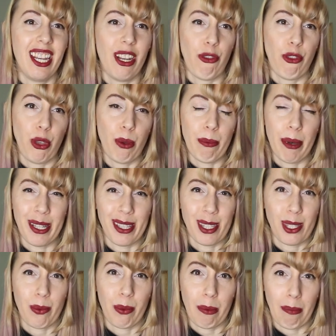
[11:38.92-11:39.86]
in a few
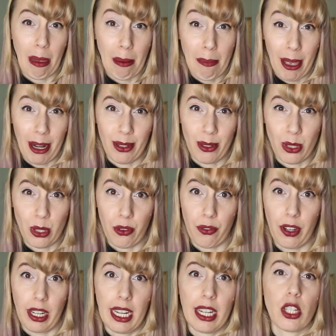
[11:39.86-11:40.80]
months when my petals
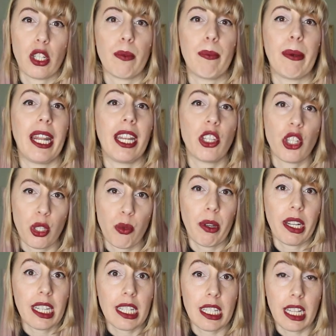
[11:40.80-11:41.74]
are finished, but I
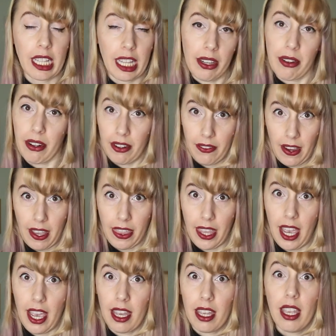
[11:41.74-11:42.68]
just wanted to clarify
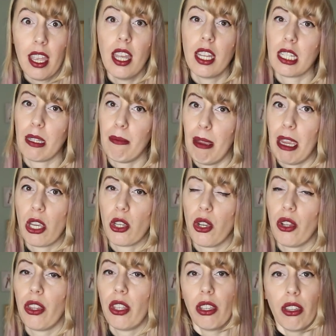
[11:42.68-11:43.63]
that to make
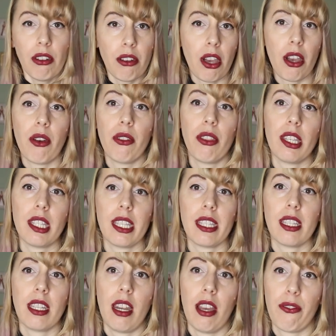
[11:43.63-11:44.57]
sure that you know this
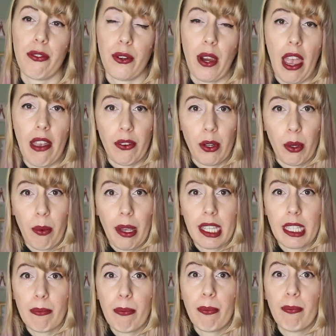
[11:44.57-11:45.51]
isn't a forever
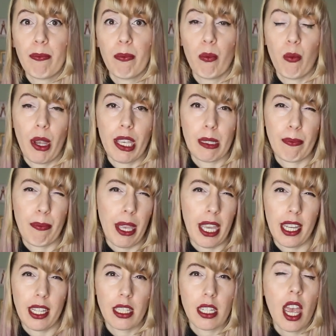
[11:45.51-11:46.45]

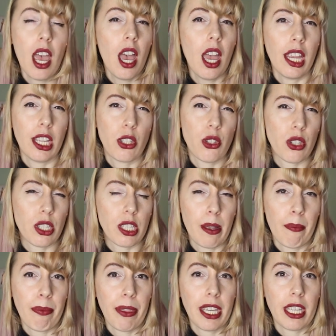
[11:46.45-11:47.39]
waistband. It's just
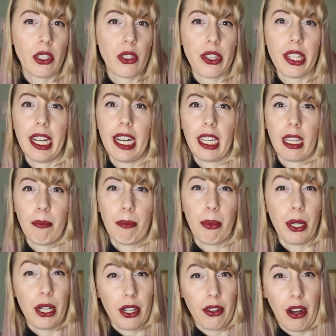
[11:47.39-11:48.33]
something so that I can
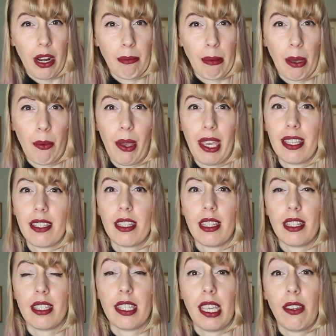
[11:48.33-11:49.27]
put it around my
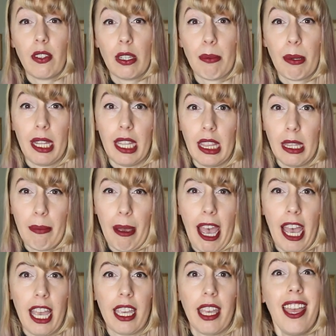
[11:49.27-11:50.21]
waist and safety pin it in the
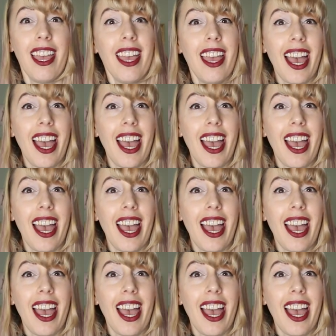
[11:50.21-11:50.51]
back.